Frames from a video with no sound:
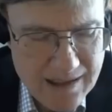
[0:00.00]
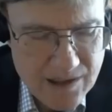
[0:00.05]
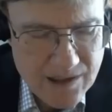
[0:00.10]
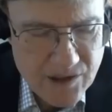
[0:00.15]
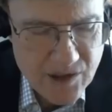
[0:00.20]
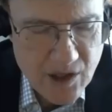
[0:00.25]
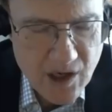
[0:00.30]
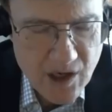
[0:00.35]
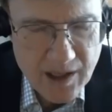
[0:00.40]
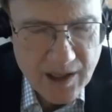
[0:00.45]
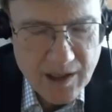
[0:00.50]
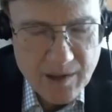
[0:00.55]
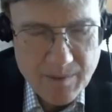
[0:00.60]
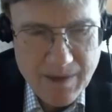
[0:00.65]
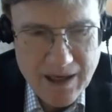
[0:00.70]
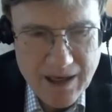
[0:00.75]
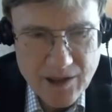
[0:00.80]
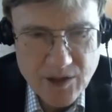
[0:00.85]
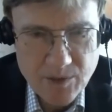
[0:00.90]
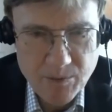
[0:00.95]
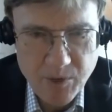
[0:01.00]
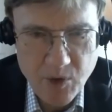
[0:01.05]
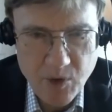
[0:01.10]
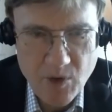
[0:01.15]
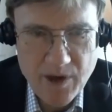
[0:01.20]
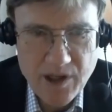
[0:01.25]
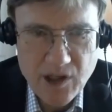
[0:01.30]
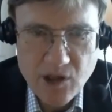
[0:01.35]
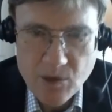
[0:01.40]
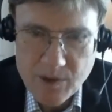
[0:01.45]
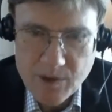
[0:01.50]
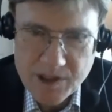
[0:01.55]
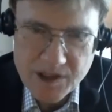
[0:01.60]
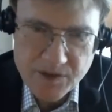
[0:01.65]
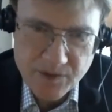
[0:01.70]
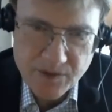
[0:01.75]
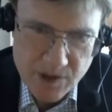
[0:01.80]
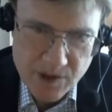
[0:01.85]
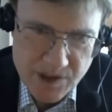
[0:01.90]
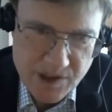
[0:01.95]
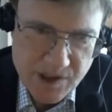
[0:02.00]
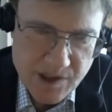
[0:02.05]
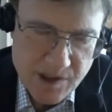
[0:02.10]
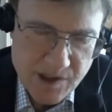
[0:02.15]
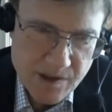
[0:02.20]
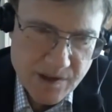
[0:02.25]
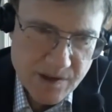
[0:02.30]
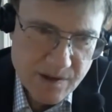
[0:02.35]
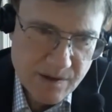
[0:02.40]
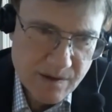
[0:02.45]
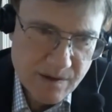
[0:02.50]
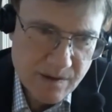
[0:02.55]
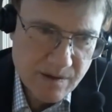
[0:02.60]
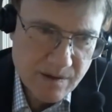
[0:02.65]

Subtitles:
is talking about deploying U.S. forces